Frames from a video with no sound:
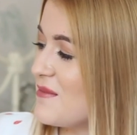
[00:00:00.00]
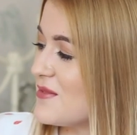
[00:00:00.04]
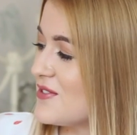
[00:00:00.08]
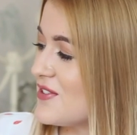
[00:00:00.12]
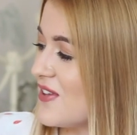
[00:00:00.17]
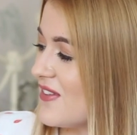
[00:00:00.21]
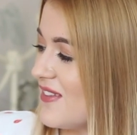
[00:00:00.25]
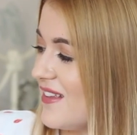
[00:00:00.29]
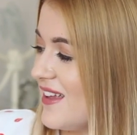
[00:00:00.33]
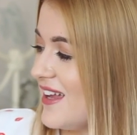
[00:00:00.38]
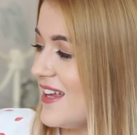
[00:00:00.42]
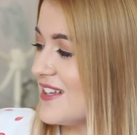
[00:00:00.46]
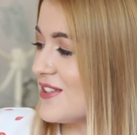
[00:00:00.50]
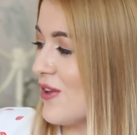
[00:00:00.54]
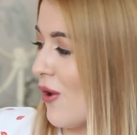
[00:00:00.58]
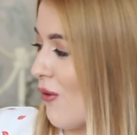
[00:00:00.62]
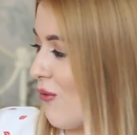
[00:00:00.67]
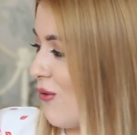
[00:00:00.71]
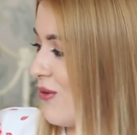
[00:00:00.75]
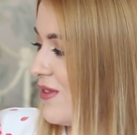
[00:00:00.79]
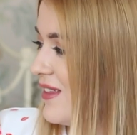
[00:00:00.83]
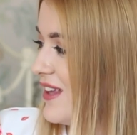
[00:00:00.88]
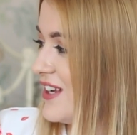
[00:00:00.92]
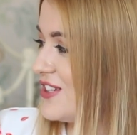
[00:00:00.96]
So these
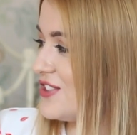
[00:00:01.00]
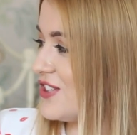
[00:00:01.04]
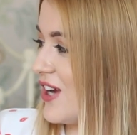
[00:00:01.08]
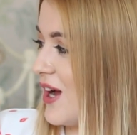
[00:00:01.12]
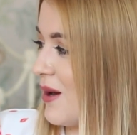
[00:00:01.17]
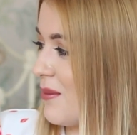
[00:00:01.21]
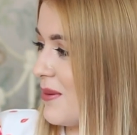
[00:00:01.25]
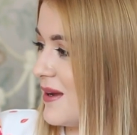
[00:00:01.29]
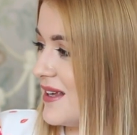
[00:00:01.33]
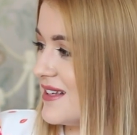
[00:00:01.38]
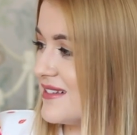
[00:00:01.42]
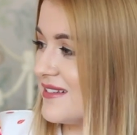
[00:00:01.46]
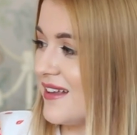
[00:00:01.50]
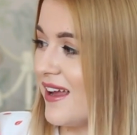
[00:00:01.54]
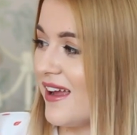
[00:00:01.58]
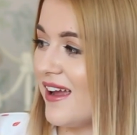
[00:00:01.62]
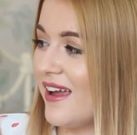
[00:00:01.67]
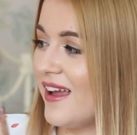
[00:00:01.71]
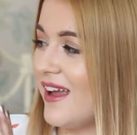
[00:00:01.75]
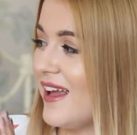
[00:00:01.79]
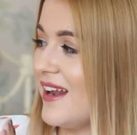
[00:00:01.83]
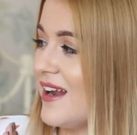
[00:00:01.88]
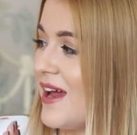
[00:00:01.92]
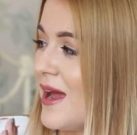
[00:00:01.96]
are all these Sharpies.
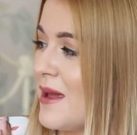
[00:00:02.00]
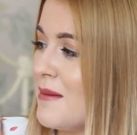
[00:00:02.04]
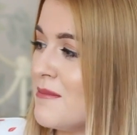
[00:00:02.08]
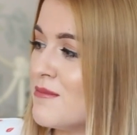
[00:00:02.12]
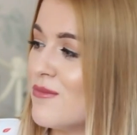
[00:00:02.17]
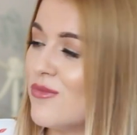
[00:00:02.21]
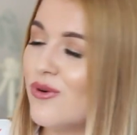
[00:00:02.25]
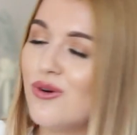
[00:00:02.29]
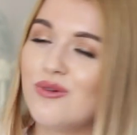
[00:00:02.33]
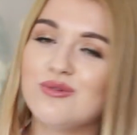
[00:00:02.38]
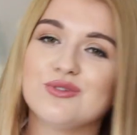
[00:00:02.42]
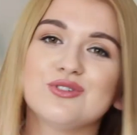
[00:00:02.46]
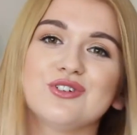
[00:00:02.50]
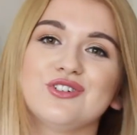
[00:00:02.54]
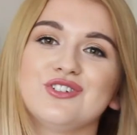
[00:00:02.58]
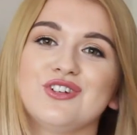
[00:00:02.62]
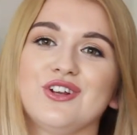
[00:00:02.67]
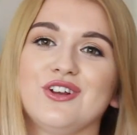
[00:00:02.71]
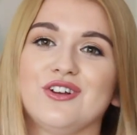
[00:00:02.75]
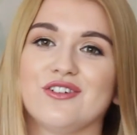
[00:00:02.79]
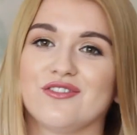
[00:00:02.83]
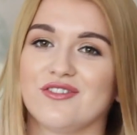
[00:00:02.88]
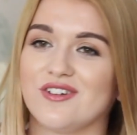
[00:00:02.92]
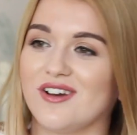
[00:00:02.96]
They're in a
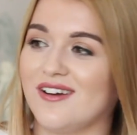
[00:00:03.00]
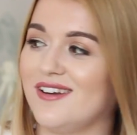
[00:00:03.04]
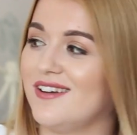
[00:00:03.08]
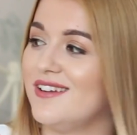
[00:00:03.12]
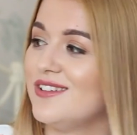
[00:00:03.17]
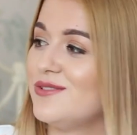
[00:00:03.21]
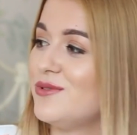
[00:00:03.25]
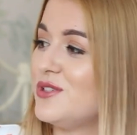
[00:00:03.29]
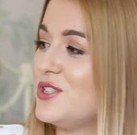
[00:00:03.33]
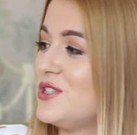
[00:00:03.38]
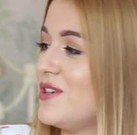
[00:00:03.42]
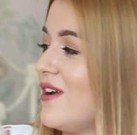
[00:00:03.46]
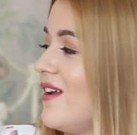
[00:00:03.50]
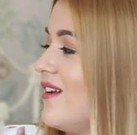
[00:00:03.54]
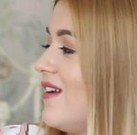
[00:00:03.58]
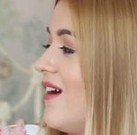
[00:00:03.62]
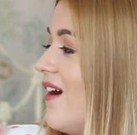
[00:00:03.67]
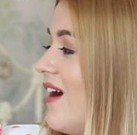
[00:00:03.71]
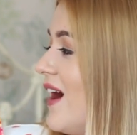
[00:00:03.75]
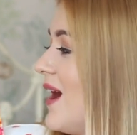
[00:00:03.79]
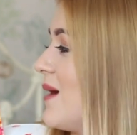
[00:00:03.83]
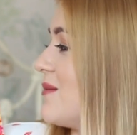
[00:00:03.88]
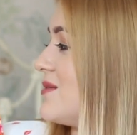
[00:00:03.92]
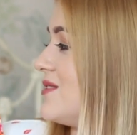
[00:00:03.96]
multitude of colours, which
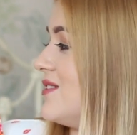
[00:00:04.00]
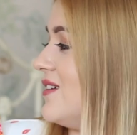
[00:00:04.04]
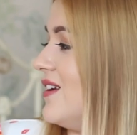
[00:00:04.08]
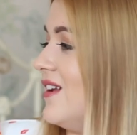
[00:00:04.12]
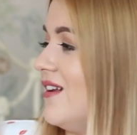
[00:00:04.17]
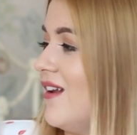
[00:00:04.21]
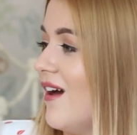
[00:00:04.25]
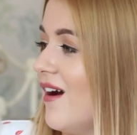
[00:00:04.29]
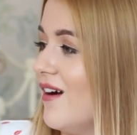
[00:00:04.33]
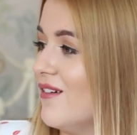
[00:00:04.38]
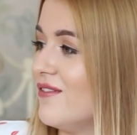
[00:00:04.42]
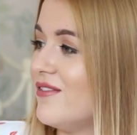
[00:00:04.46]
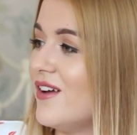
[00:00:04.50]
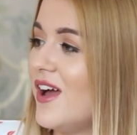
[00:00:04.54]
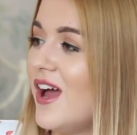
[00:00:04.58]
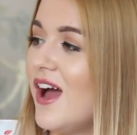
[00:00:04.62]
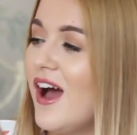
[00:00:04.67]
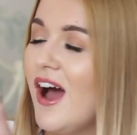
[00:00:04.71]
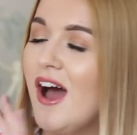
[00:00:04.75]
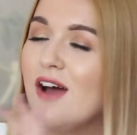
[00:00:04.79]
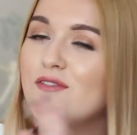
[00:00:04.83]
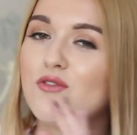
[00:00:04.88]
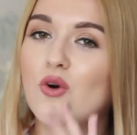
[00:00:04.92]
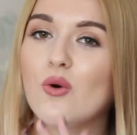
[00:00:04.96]
I absolutely love.
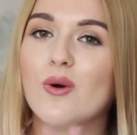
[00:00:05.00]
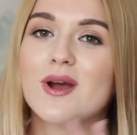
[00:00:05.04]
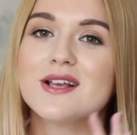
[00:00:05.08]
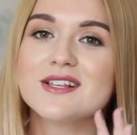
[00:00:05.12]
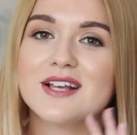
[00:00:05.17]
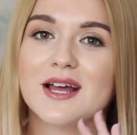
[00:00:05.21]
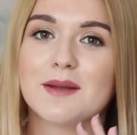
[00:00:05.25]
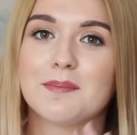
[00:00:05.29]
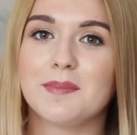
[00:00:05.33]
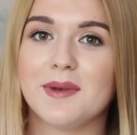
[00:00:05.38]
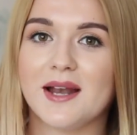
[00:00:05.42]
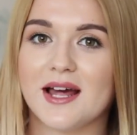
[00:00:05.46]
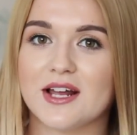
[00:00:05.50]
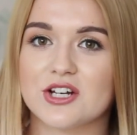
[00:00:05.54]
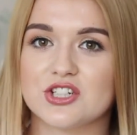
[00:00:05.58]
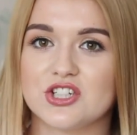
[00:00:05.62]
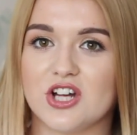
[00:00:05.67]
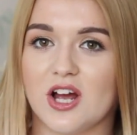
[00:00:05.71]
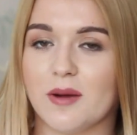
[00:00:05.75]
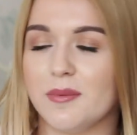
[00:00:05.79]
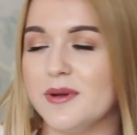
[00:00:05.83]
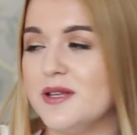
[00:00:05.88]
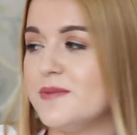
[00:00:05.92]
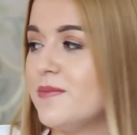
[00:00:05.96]
I've always had black
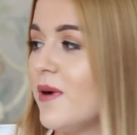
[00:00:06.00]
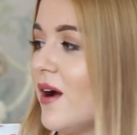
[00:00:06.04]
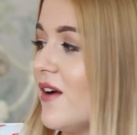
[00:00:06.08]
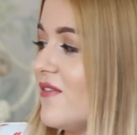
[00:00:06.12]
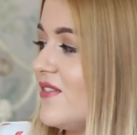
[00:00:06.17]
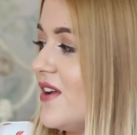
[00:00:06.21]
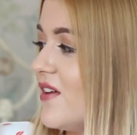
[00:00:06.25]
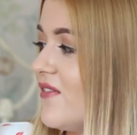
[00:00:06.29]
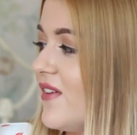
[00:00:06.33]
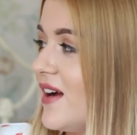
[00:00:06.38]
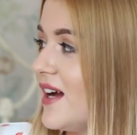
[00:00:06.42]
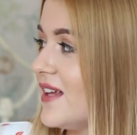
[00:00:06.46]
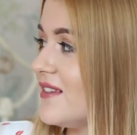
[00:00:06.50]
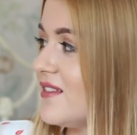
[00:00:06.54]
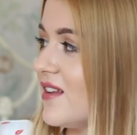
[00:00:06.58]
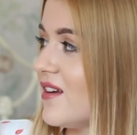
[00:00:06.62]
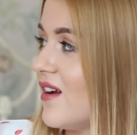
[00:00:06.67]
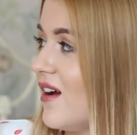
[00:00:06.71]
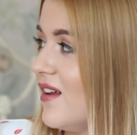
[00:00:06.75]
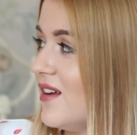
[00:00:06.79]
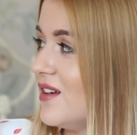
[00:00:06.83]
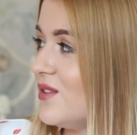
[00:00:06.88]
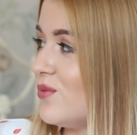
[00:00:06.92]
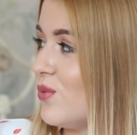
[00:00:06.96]
Sharpies, but I've never had the
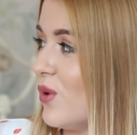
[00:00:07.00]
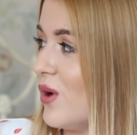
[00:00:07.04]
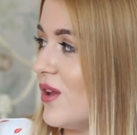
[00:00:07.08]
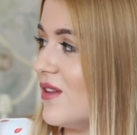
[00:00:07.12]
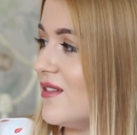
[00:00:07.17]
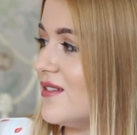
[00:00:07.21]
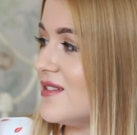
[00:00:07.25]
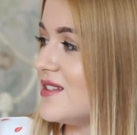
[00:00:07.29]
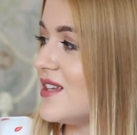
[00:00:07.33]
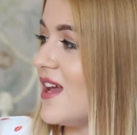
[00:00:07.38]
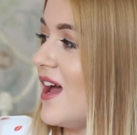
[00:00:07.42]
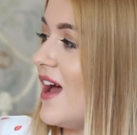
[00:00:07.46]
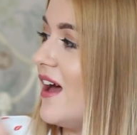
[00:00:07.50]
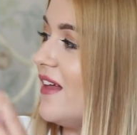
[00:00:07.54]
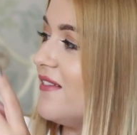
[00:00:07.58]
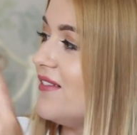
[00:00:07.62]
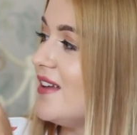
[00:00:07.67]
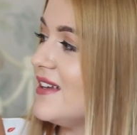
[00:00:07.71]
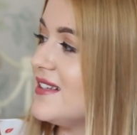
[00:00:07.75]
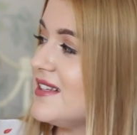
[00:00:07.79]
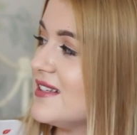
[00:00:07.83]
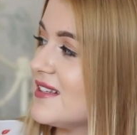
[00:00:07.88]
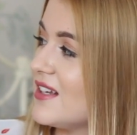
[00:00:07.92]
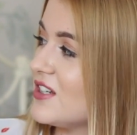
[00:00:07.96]
coloured ones.
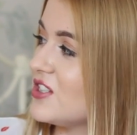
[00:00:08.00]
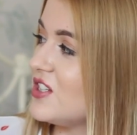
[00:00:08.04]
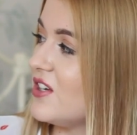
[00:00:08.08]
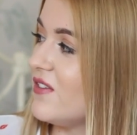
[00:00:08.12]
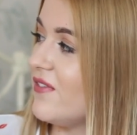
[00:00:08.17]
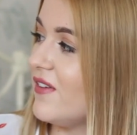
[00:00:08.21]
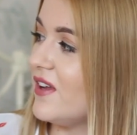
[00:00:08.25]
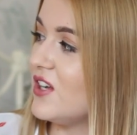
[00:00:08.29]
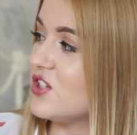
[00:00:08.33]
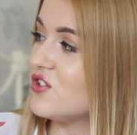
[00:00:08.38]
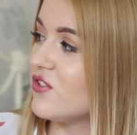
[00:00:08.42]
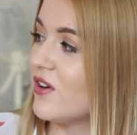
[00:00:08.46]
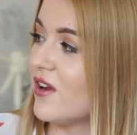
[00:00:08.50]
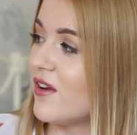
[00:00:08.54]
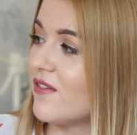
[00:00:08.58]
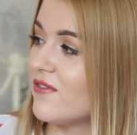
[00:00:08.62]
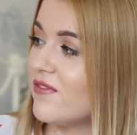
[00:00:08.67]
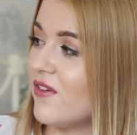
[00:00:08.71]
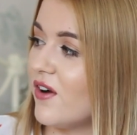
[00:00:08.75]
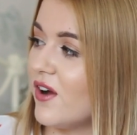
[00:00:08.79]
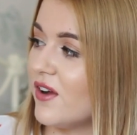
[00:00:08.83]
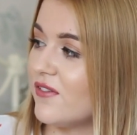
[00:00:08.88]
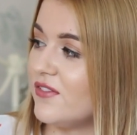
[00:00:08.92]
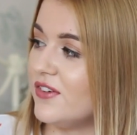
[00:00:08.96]
This is actually featuring
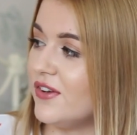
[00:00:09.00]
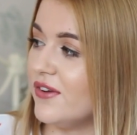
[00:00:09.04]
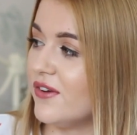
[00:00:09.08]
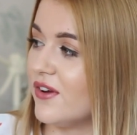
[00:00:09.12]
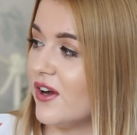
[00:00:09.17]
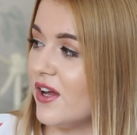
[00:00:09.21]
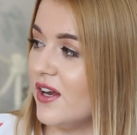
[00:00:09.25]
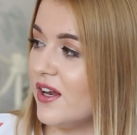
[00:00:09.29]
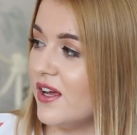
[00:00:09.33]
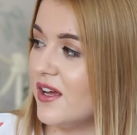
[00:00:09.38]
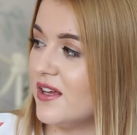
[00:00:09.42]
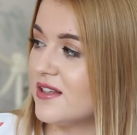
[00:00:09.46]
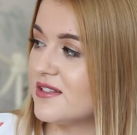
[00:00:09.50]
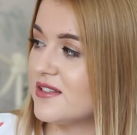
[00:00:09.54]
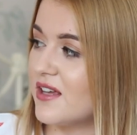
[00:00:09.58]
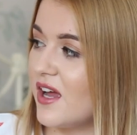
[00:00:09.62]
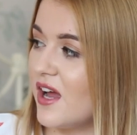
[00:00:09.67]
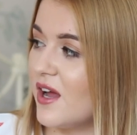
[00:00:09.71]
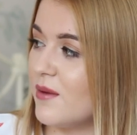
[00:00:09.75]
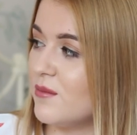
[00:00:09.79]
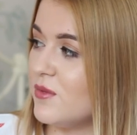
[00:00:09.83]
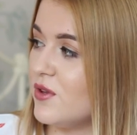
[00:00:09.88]
5 new colours.